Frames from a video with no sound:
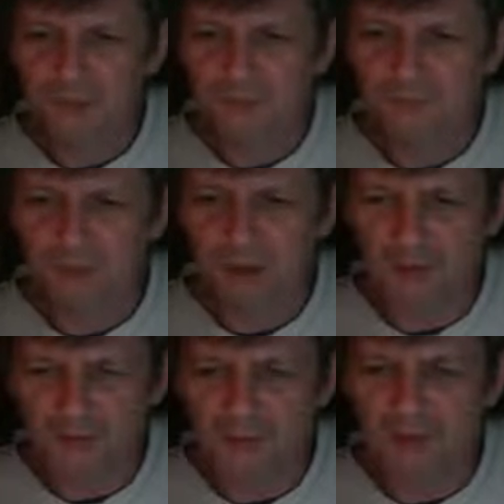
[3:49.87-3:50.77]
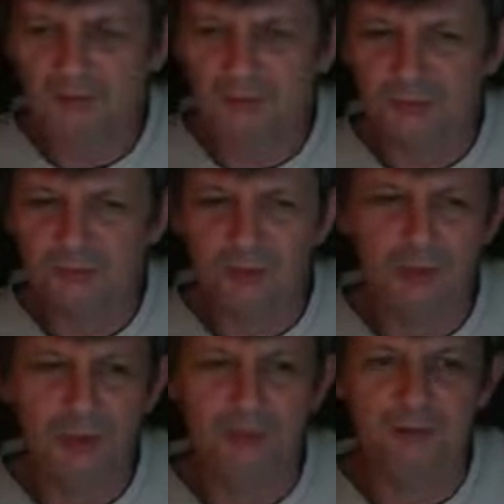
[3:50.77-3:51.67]
and cartomizers, which you
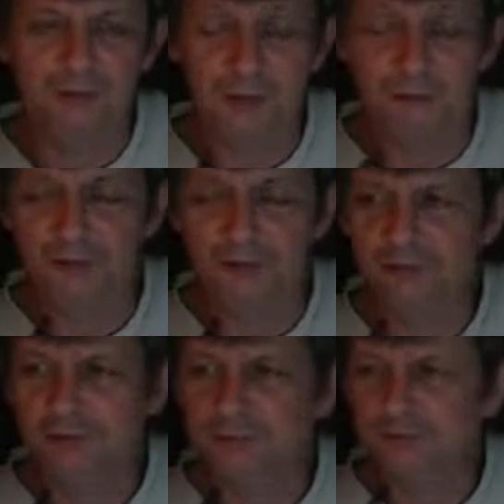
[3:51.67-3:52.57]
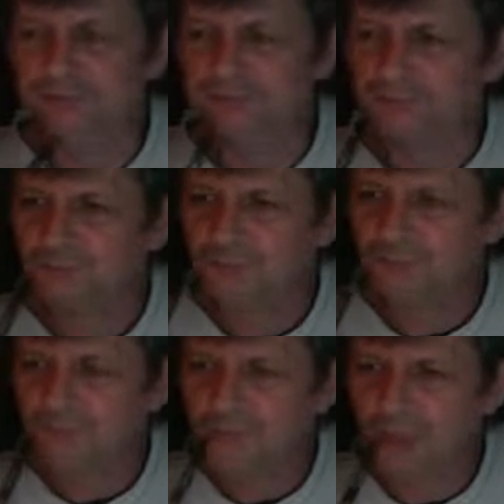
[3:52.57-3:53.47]
could buy pre-filled
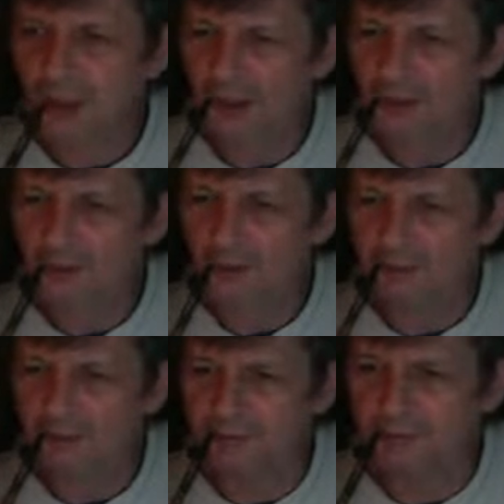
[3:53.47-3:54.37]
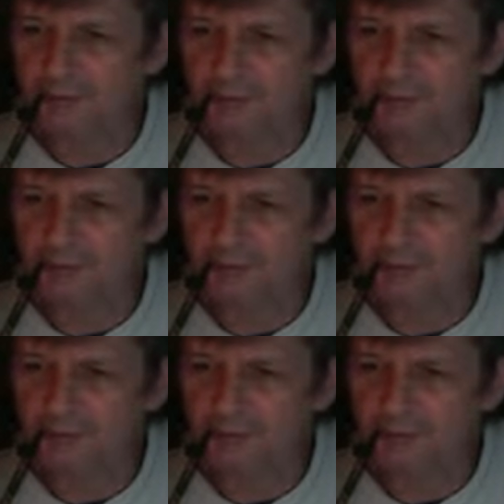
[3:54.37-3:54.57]
and